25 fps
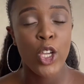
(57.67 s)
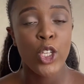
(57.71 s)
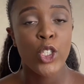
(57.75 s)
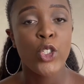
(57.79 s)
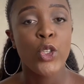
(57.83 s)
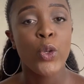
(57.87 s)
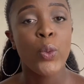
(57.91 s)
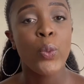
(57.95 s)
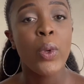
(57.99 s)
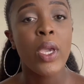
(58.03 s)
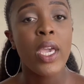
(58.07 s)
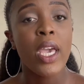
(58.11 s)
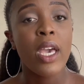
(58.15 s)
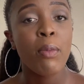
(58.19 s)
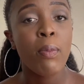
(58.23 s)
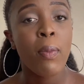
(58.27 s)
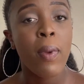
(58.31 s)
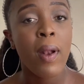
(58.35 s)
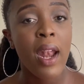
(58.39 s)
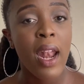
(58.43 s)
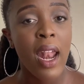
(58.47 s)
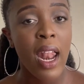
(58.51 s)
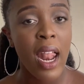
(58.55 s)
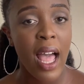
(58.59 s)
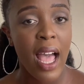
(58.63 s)
do we
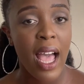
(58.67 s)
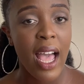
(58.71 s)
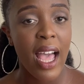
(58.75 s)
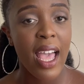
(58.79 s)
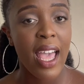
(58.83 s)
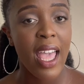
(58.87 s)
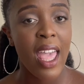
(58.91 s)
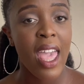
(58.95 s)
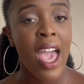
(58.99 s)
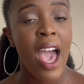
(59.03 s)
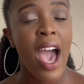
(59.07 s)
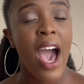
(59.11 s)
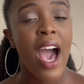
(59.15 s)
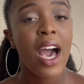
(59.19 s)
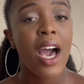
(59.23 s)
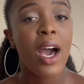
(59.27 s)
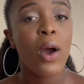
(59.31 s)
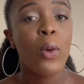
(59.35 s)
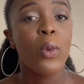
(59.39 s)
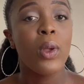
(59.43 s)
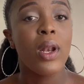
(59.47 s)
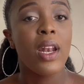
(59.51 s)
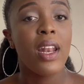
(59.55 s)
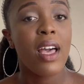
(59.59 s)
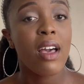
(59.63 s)
apply
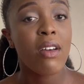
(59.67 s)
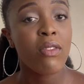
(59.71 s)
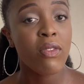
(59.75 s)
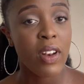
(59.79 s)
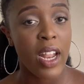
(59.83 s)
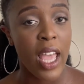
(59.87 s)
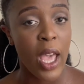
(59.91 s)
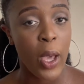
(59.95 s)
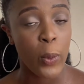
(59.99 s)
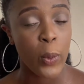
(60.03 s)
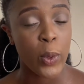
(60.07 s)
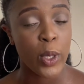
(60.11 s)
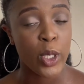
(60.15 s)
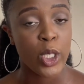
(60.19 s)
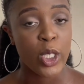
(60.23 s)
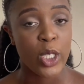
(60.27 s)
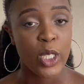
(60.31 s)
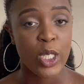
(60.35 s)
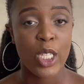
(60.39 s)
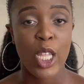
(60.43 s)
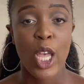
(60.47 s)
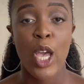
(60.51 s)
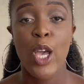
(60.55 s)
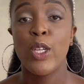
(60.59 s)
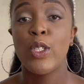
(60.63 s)
our love
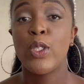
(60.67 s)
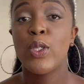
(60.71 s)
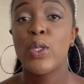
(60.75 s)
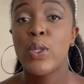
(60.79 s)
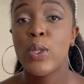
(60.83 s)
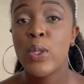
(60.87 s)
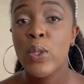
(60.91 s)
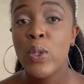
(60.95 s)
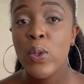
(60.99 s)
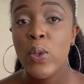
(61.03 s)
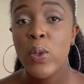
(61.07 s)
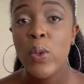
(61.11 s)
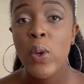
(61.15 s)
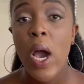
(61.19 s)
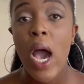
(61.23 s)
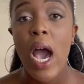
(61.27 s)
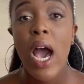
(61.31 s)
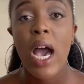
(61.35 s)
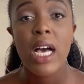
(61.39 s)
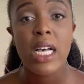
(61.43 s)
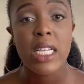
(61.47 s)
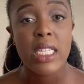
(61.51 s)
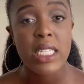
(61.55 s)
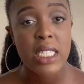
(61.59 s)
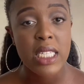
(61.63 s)
languages to
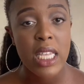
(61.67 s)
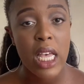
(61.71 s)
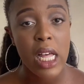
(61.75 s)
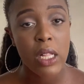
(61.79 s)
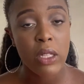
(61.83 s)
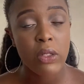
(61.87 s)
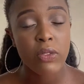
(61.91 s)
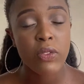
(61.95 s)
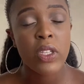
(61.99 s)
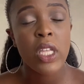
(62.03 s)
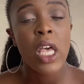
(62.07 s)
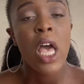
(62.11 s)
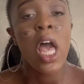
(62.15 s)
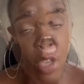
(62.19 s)
ourselves?